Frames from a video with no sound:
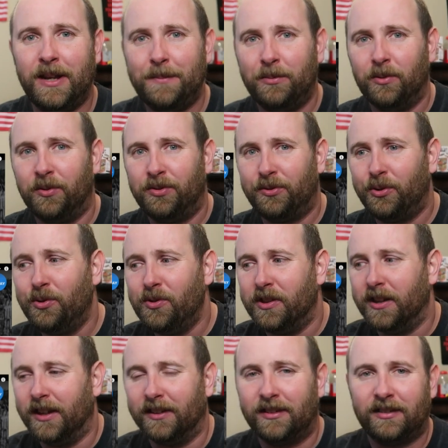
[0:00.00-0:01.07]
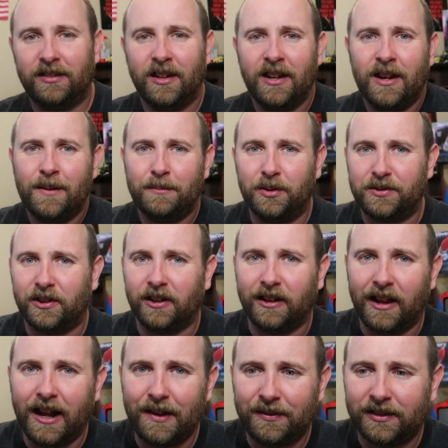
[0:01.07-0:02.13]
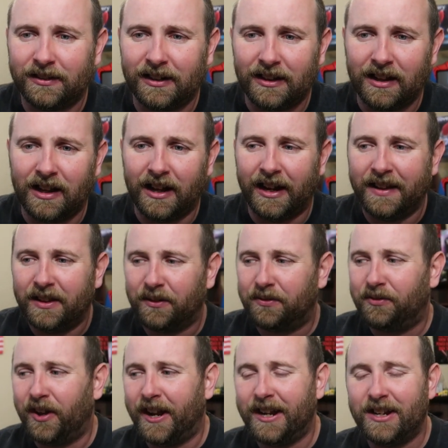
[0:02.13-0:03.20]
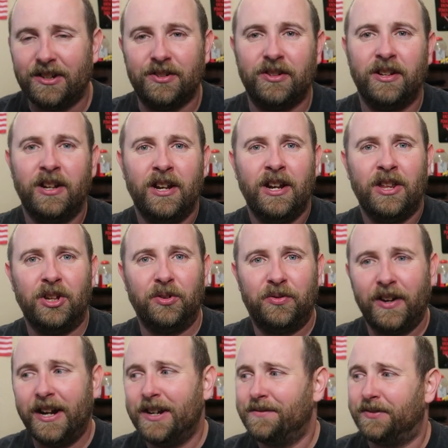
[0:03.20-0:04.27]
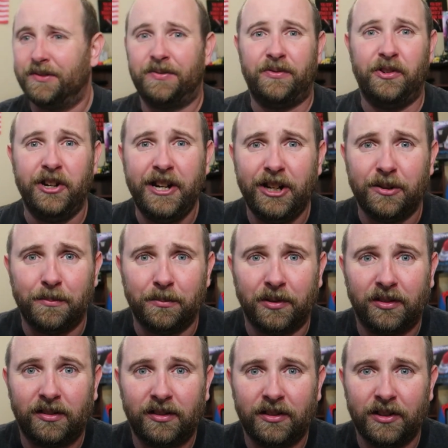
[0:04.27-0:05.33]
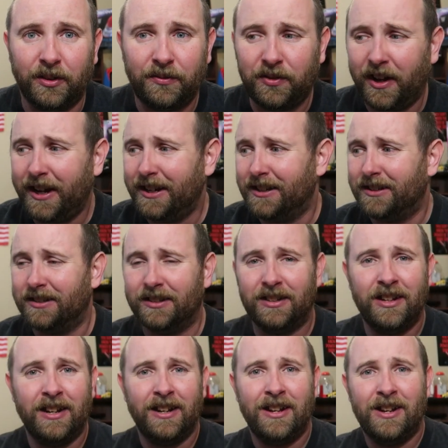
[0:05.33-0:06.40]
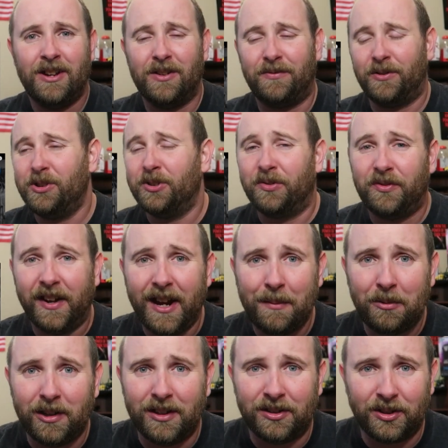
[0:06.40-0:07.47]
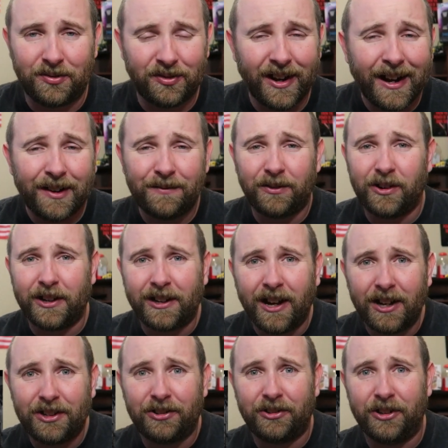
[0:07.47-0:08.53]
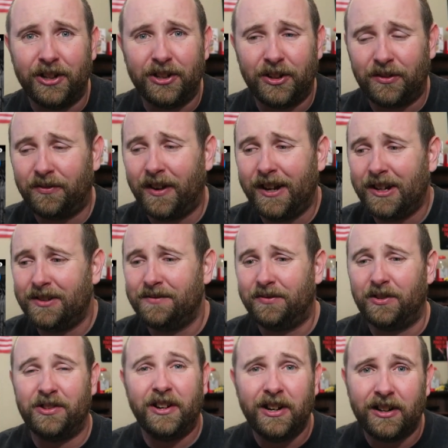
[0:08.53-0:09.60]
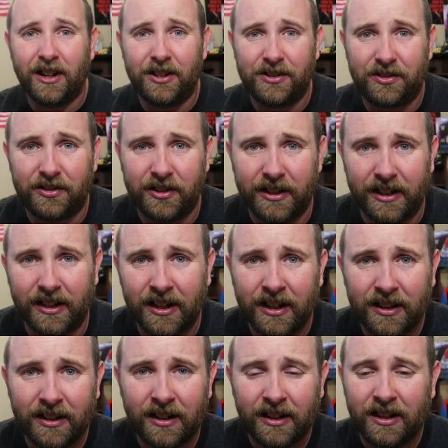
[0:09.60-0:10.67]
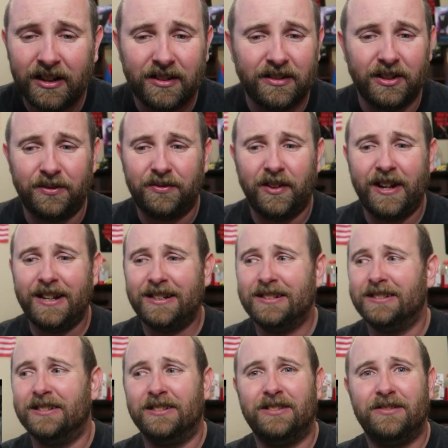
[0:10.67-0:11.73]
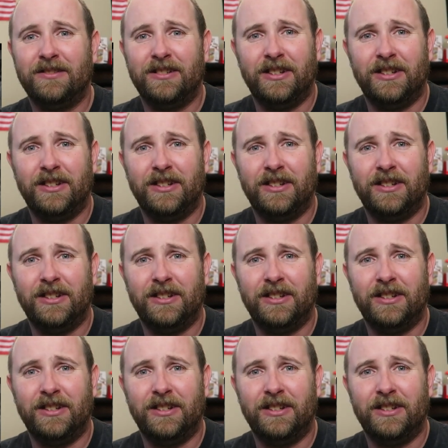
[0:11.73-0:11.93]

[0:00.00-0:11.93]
people through this, put their lives on the line. They're fighting for freedoms. They're fighting for their families. They're fighting for a country. They're fighting for their country. They're fighting